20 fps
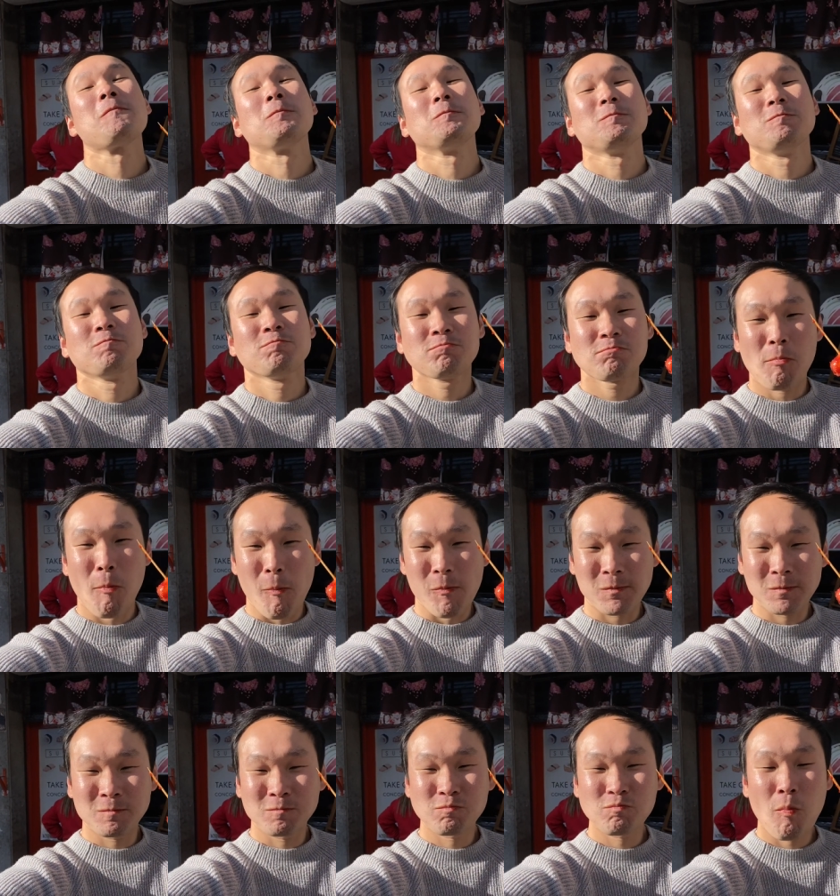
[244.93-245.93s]
Mm.
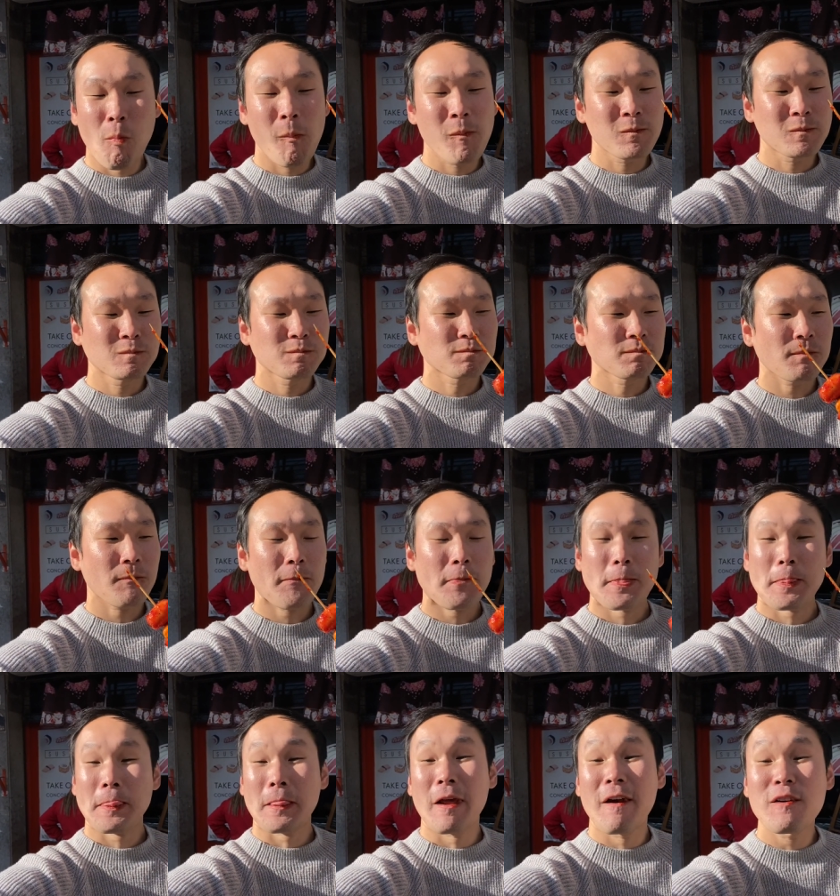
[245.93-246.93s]

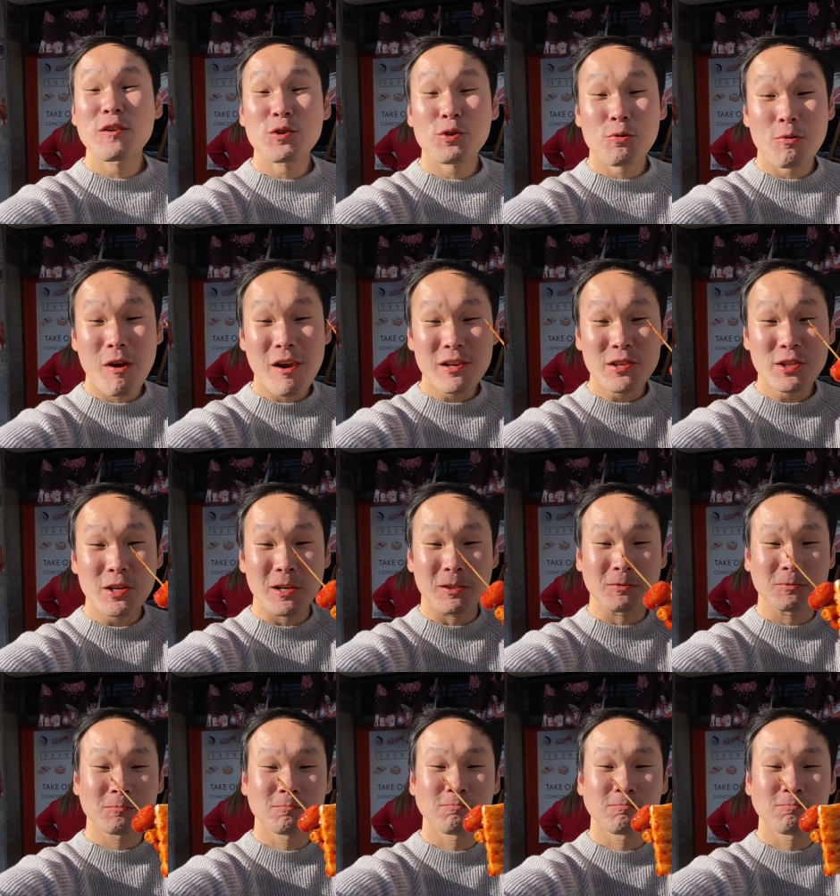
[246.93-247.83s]
That is crazy.